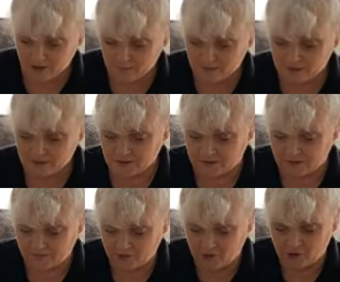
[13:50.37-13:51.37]
But I
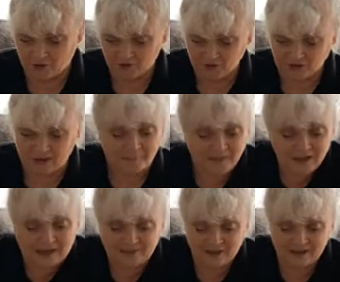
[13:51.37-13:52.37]
thought, I mean,
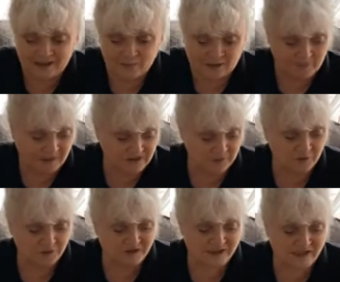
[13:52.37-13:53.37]
like the lady when I picked them up,
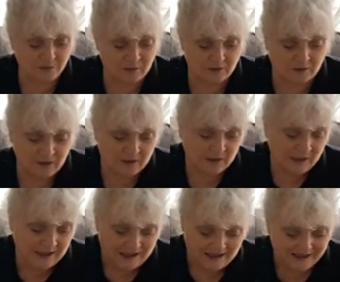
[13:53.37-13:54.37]
she says, well,
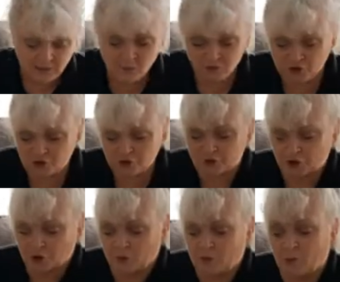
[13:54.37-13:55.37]
I didn't want to just
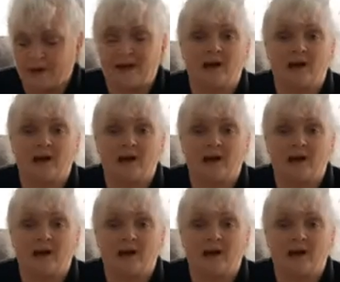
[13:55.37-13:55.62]
chuck them away.